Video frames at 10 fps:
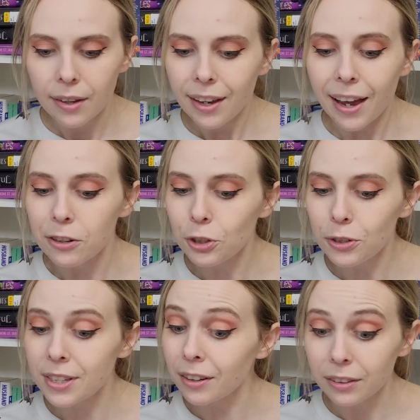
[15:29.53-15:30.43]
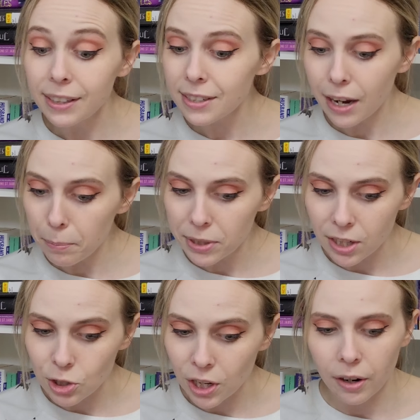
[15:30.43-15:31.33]
enters an elite
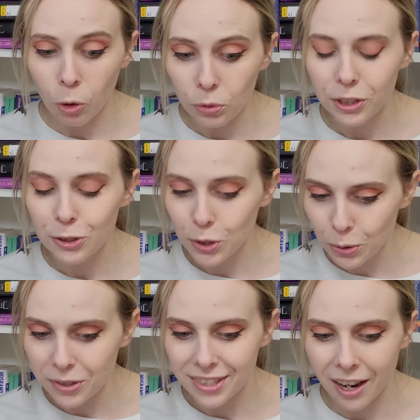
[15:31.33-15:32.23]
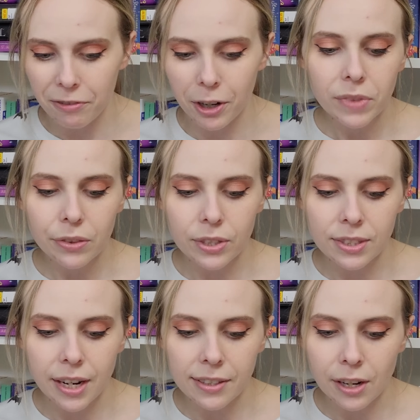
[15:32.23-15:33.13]
competition only to discover the
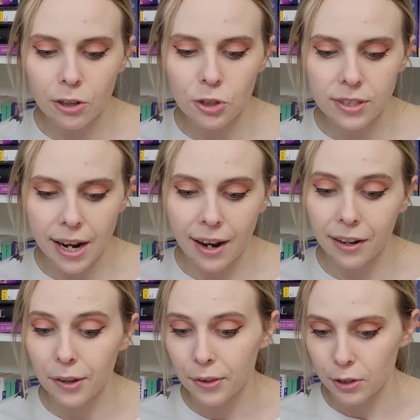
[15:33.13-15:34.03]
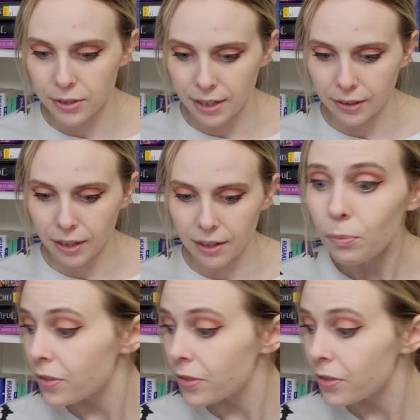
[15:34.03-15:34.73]
stakes aren't just high, they're deadly.